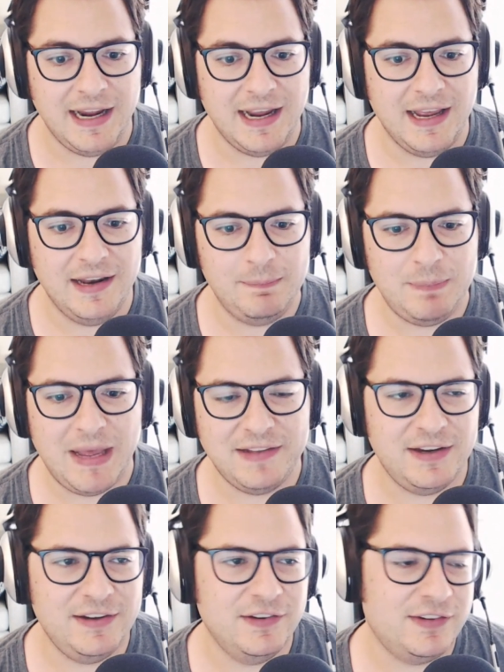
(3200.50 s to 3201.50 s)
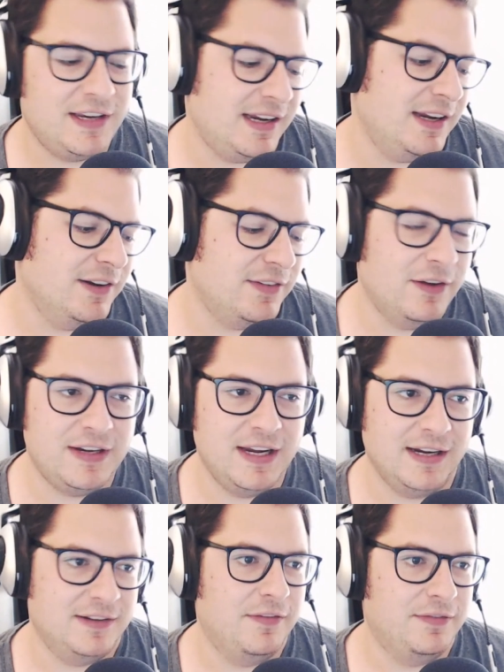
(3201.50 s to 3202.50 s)
And that's how you just get
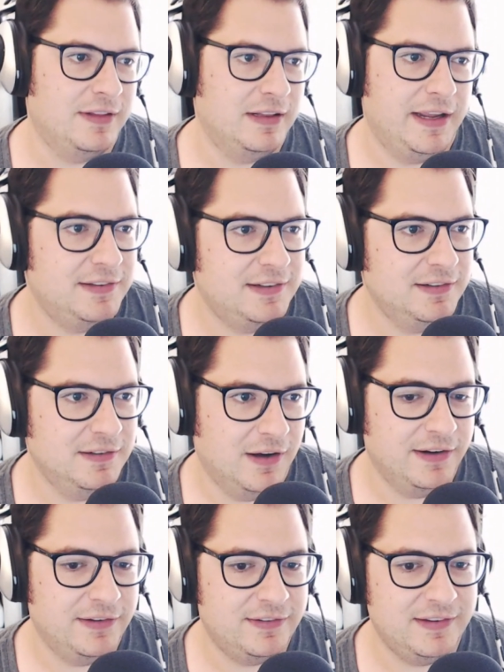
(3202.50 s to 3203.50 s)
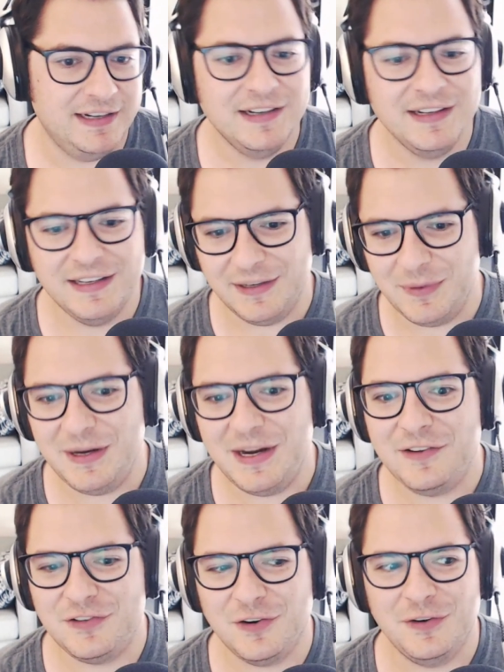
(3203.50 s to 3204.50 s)
yourself kicked off the list. Honestly,
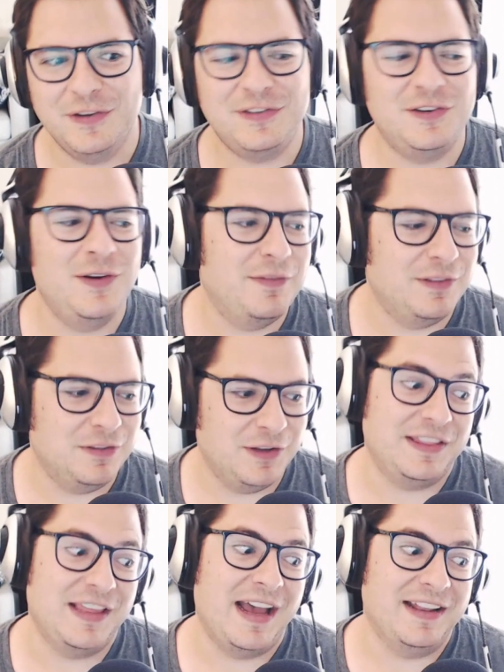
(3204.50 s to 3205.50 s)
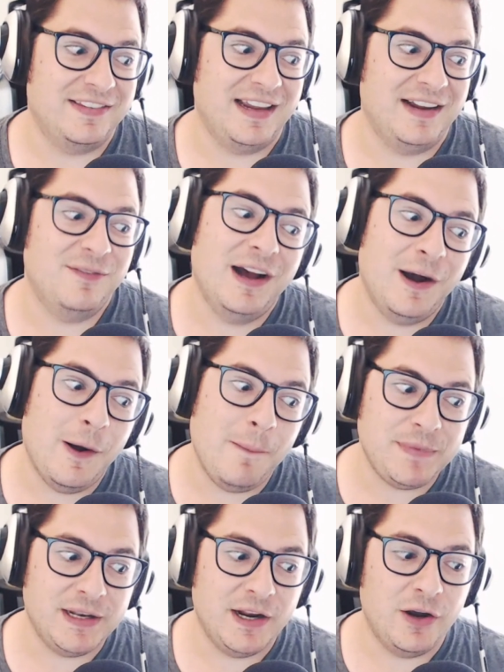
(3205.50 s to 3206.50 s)
we as journalists do have to look at that and say, well,
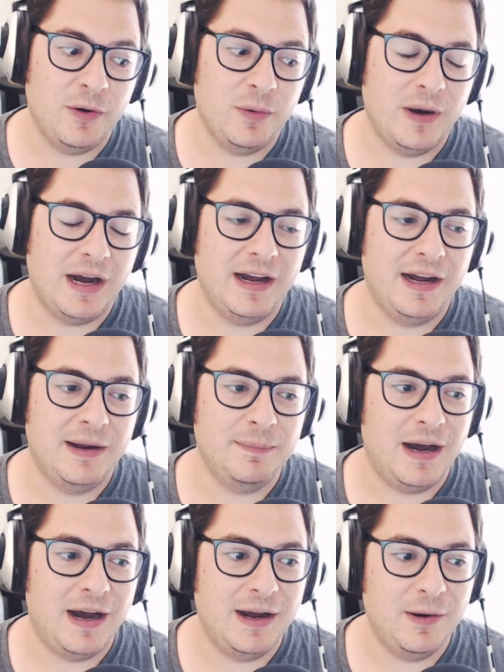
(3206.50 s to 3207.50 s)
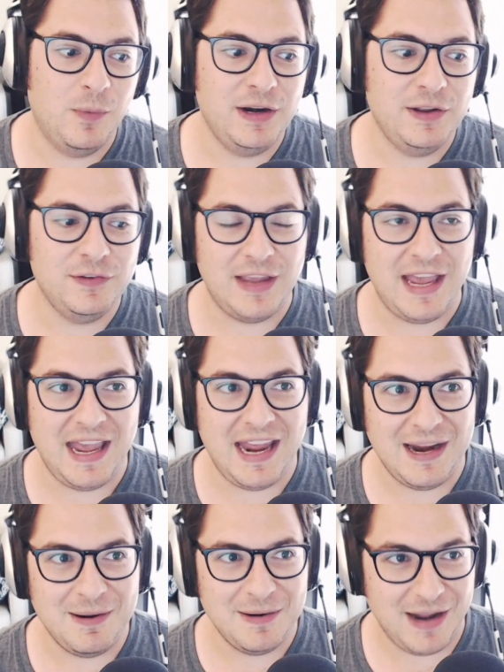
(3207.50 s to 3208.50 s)
you know, um, what is
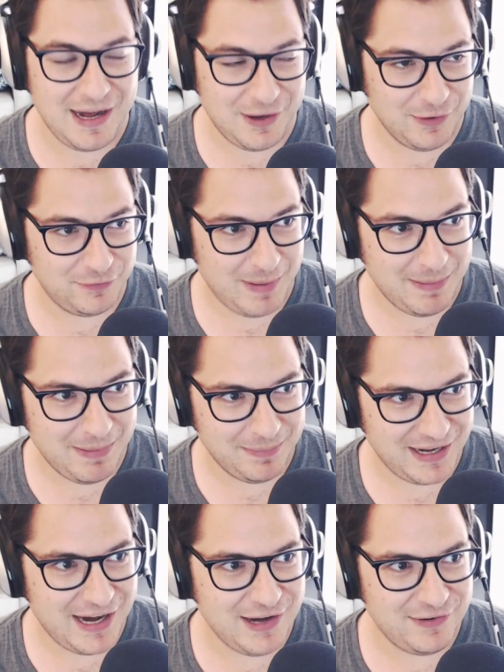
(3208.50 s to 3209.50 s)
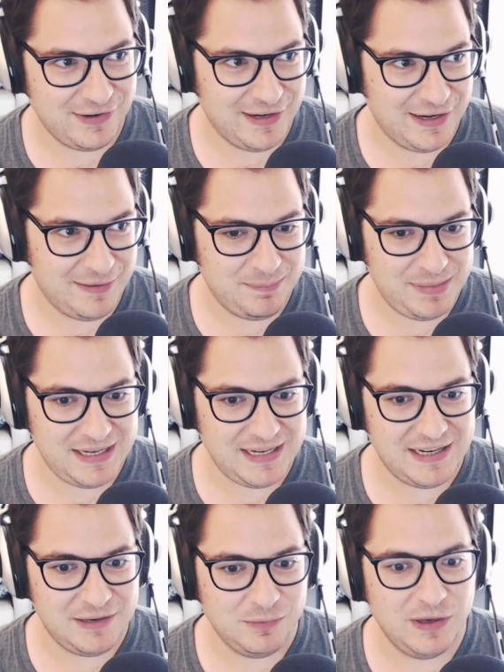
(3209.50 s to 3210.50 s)
a good for my publication and
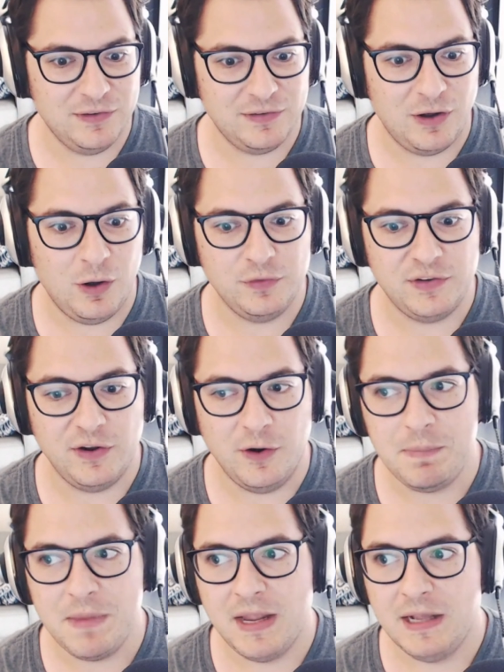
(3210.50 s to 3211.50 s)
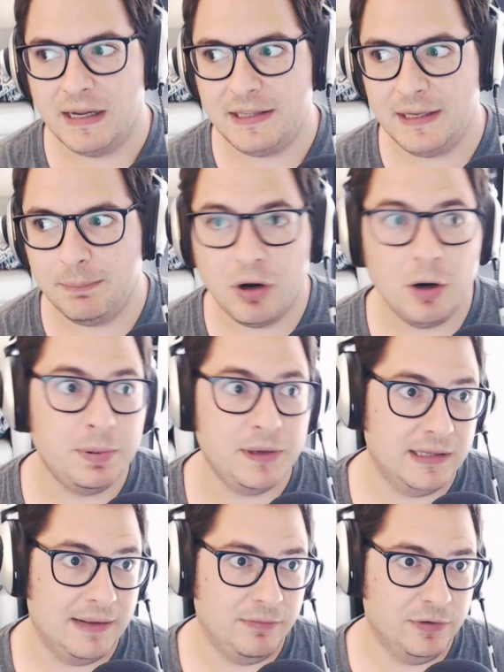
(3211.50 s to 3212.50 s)
b what is also like the appropriate
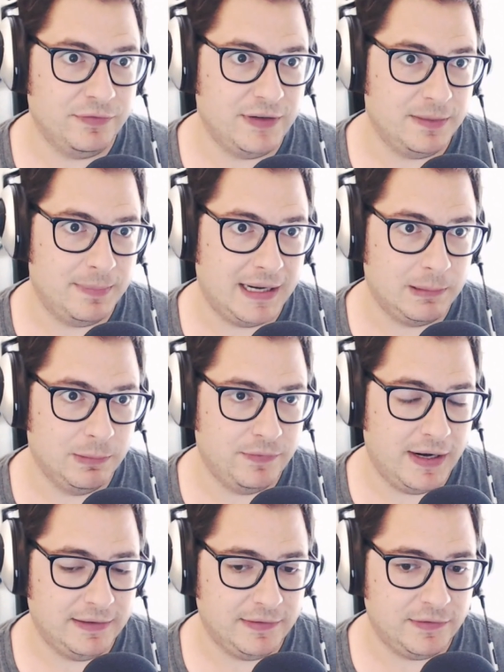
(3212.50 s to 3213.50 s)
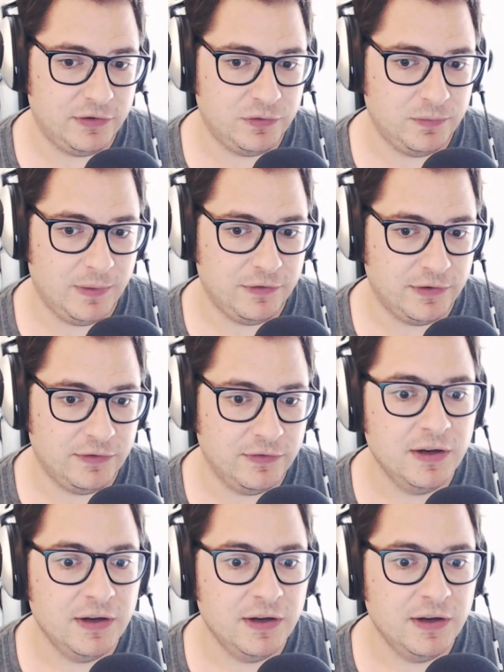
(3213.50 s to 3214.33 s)
level of feedback to provide in these situations